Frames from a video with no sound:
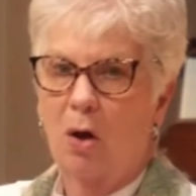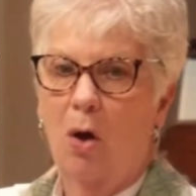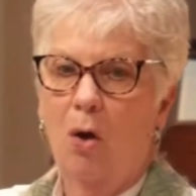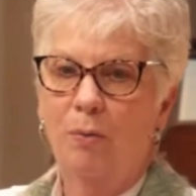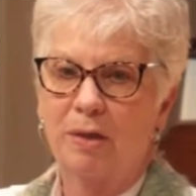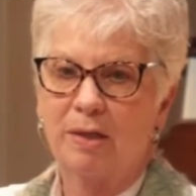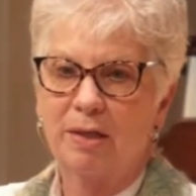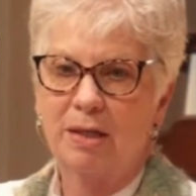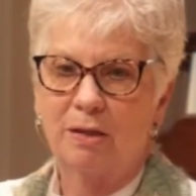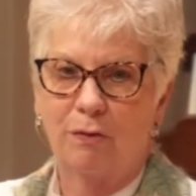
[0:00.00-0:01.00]
all with a
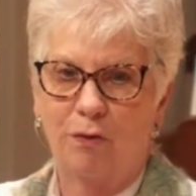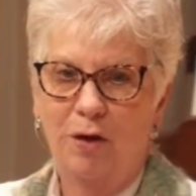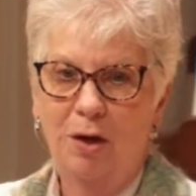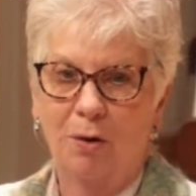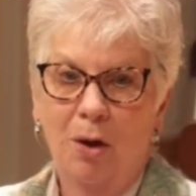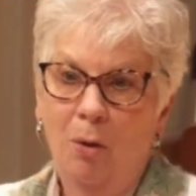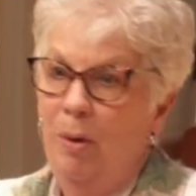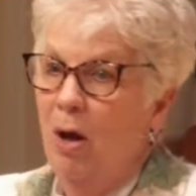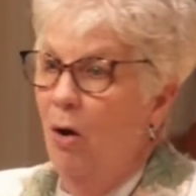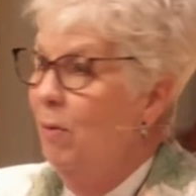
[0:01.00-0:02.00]
sense of fear. We
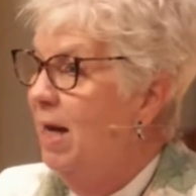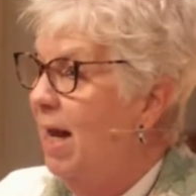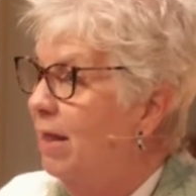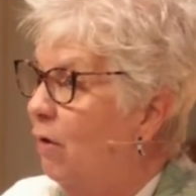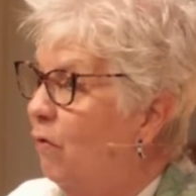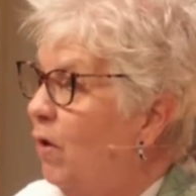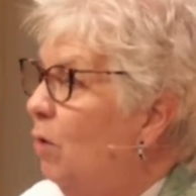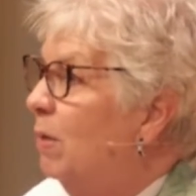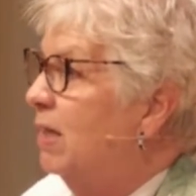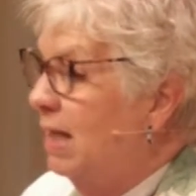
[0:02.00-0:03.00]
already had that fear,
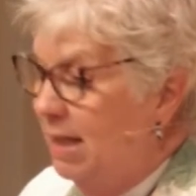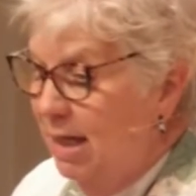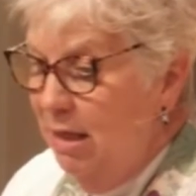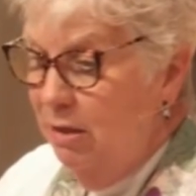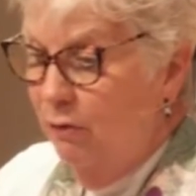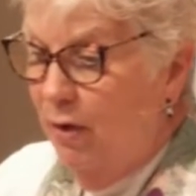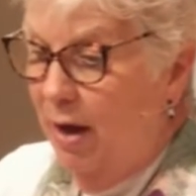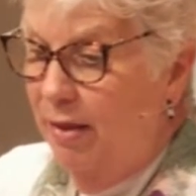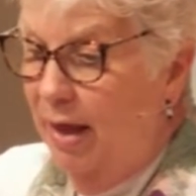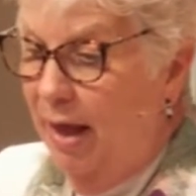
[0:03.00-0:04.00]
but it's
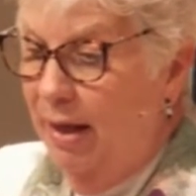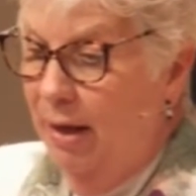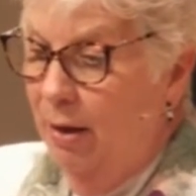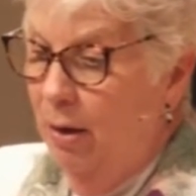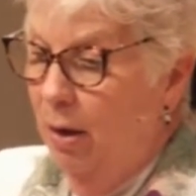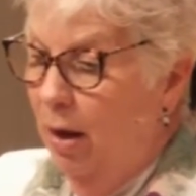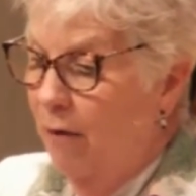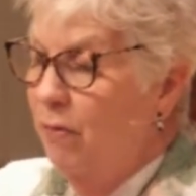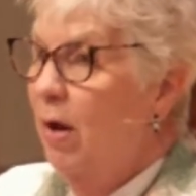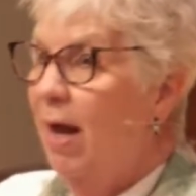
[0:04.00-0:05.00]
intensified that, of
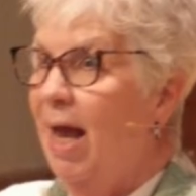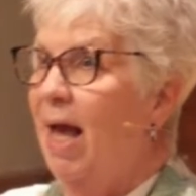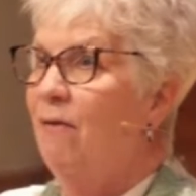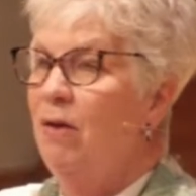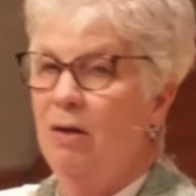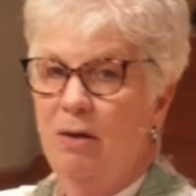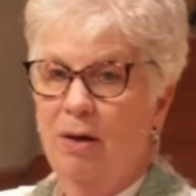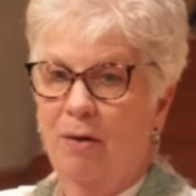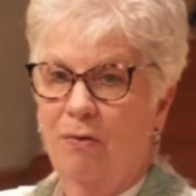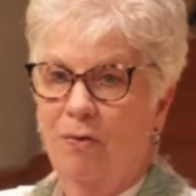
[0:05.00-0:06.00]
not having
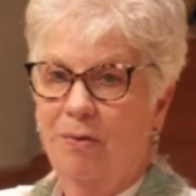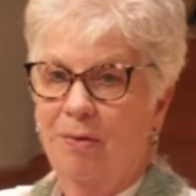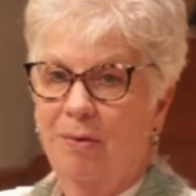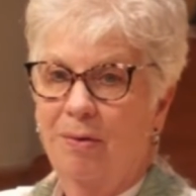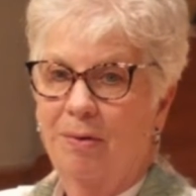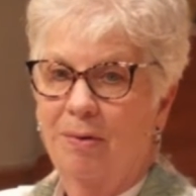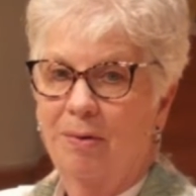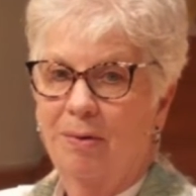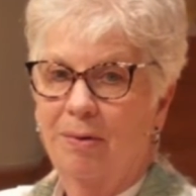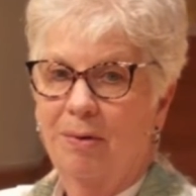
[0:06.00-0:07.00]
enough.
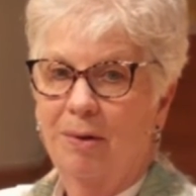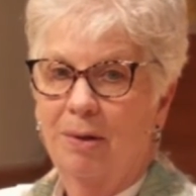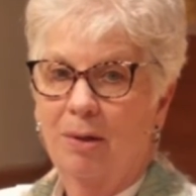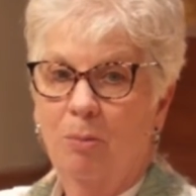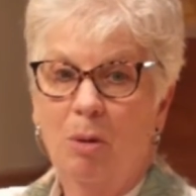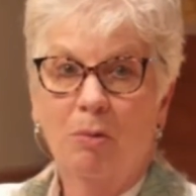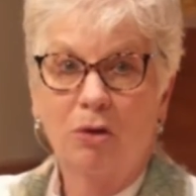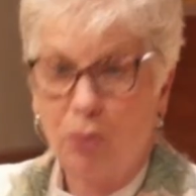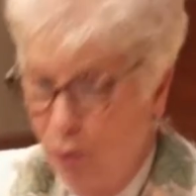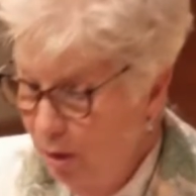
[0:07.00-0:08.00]
Remember the
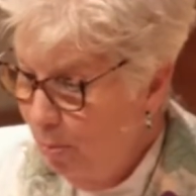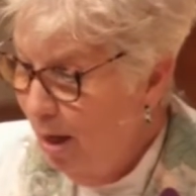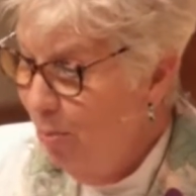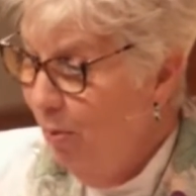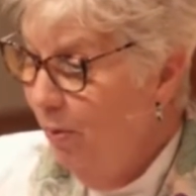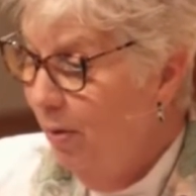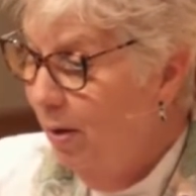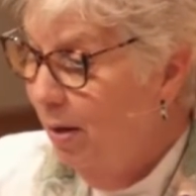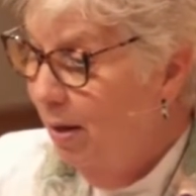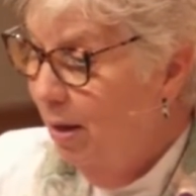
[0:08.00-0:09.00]
toilet paper,
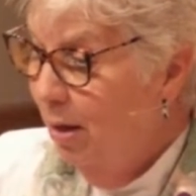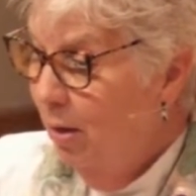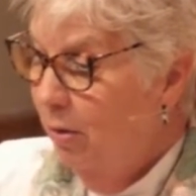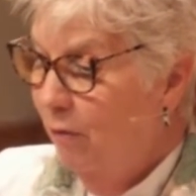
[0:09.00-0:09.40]
the